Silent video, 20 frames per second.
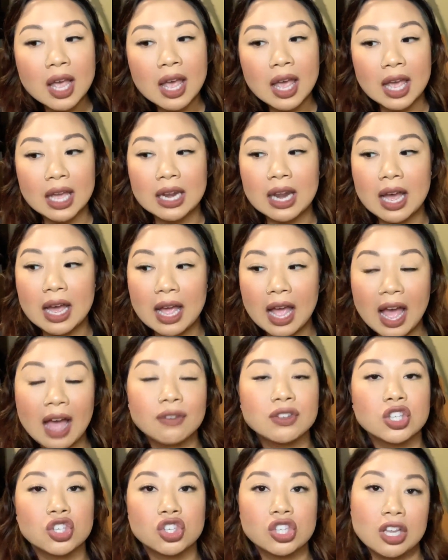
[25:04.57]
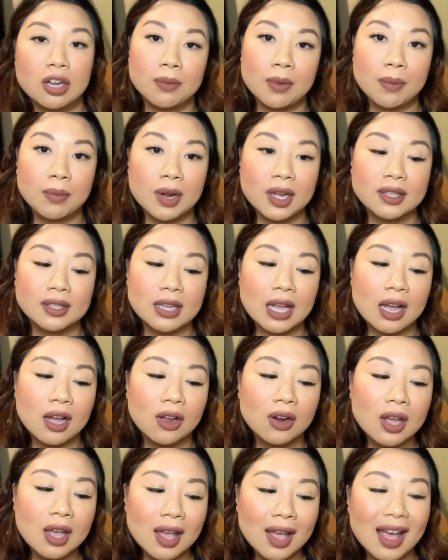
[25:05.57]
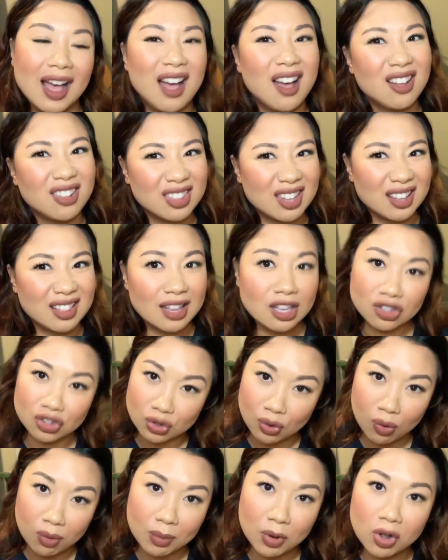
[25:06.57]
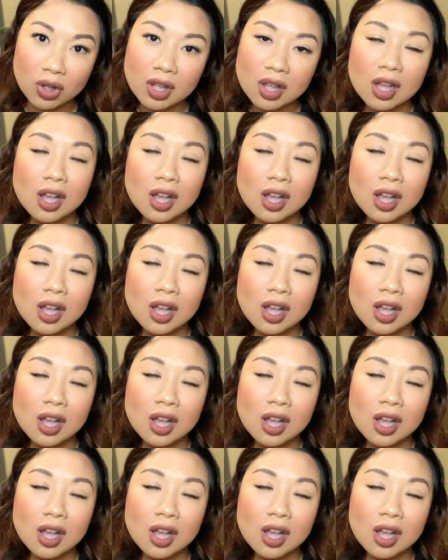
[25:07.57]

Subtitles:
and I have to shit my brains out. I don't think that's normal.